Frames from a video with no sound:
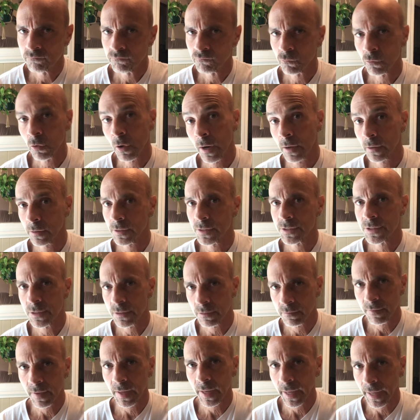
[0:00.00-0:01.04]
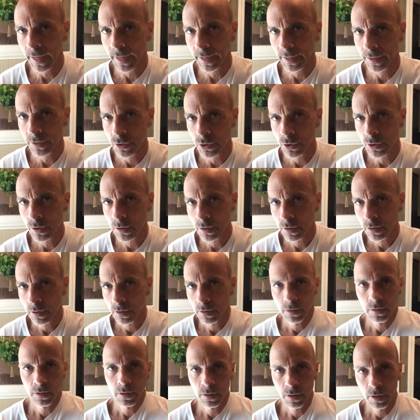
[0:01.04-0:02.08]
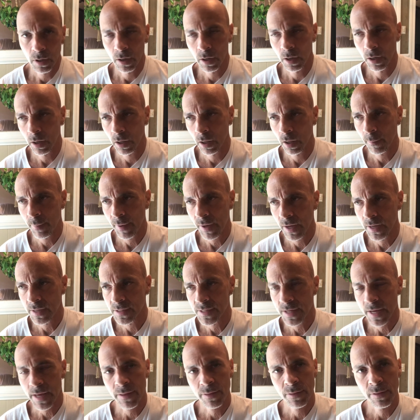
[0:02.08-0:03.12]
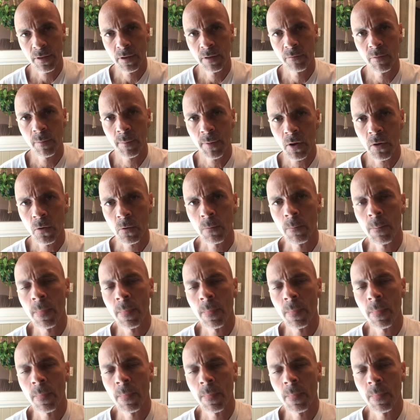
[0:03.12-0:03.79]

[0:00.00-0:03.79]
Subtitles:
relative age upon death of a bone.